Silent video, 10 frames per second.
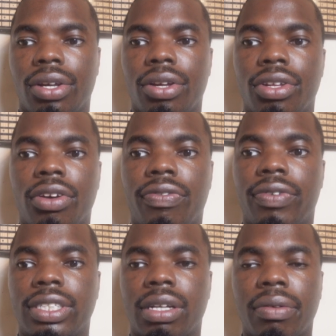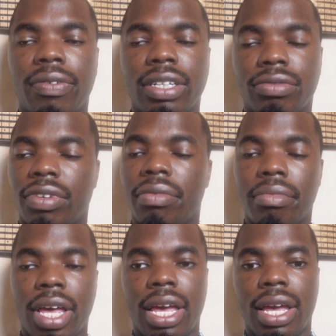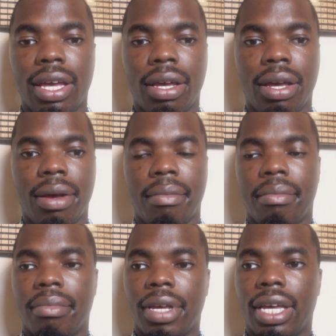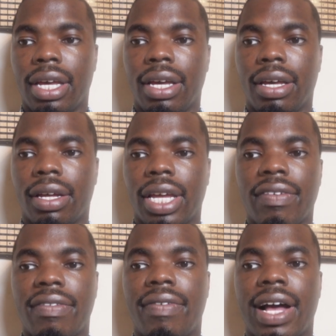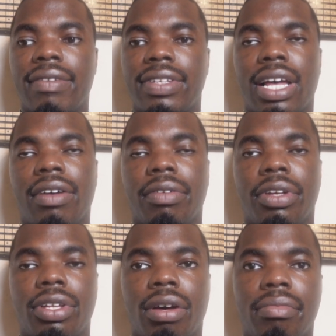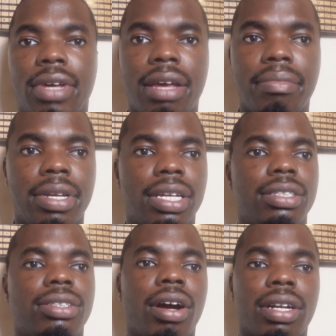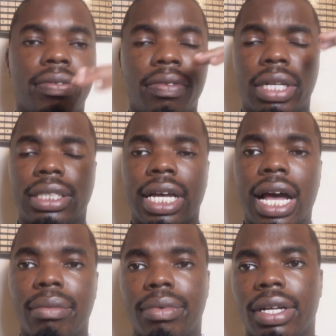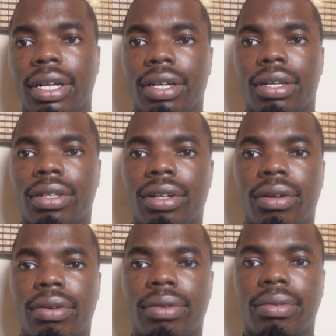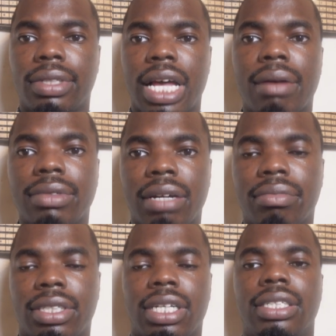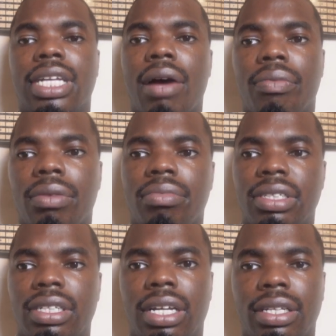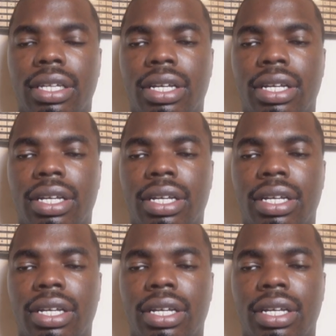You know, for some of us, we may be given five times, you know, maybe starting from the top, you know, top 10%, top 1%.